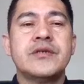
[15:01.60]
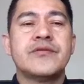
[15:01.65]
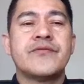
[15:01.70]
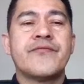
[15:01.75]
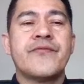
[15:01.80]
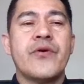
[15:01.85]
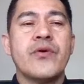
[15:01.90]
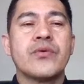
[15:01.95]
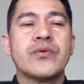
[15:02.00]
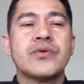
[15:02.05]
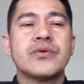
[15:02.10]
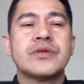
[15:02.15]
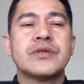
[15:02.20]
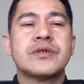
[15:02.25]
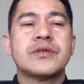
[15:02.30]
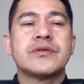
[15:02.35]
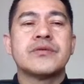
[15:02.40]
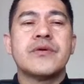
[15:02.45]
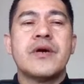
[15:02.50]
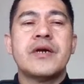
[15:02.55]
your
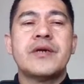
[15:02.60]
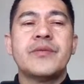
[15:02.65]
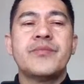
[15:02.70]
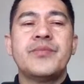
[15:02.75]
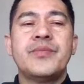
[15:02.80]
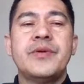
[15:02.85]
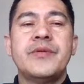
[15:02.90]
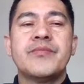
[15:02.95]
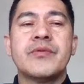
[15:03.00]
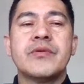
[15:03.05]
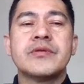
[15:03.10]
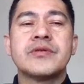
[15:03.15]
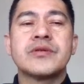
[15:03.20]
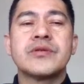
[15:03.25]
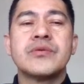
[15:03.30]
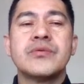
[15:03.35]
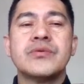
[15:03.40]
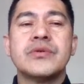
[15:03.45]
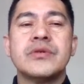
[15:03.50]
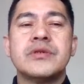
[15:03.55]
focus to other people's
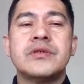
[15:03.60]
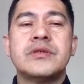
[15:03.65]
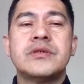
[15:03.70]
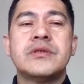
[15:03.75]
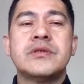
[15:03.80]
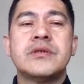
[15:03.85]
good.